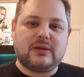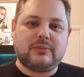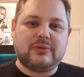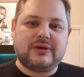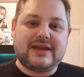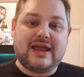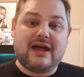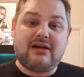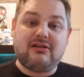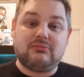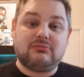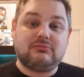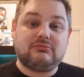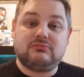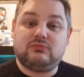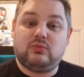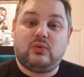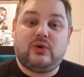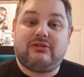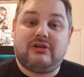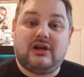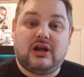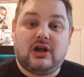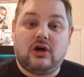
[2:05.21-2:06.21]
But now
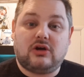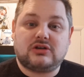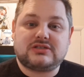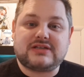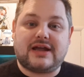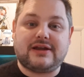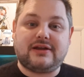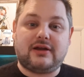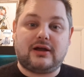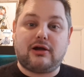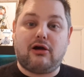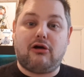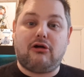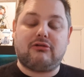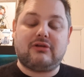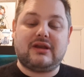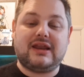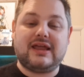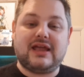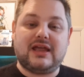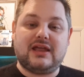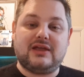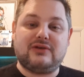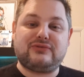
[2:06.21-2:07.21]
we're in lockdown and I can't
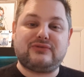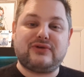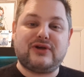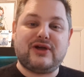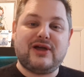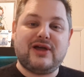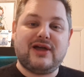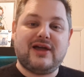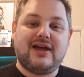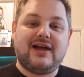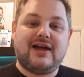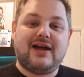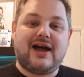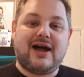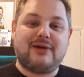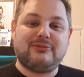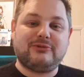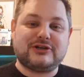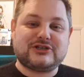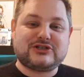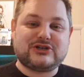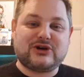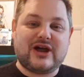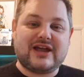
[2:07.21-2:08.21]
leave. I'm
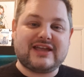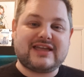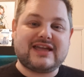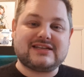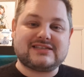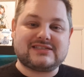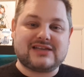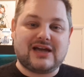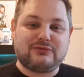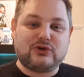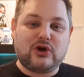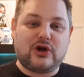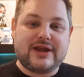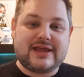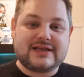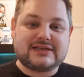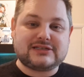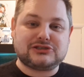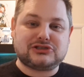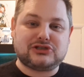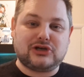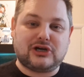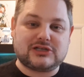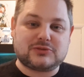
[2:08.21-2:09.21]
going to try it again. So I've got an
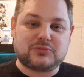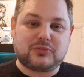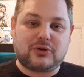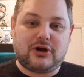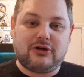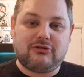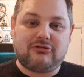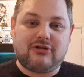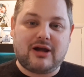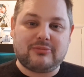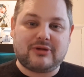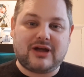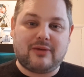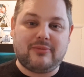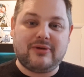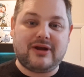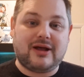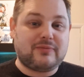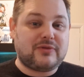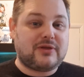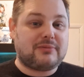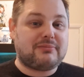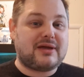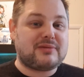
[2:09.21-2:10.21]
exercise program coming
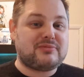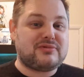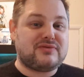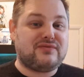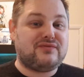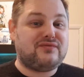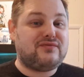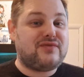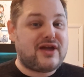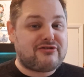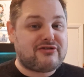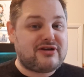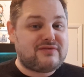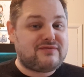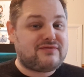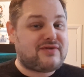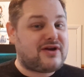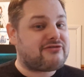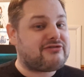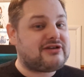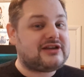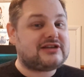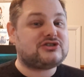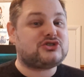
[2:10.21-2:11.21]
up that may be very,
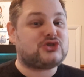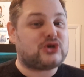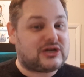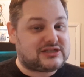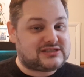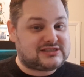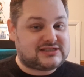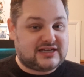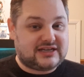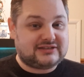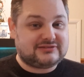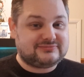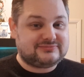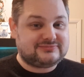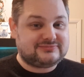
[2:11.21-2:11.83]
very interesting.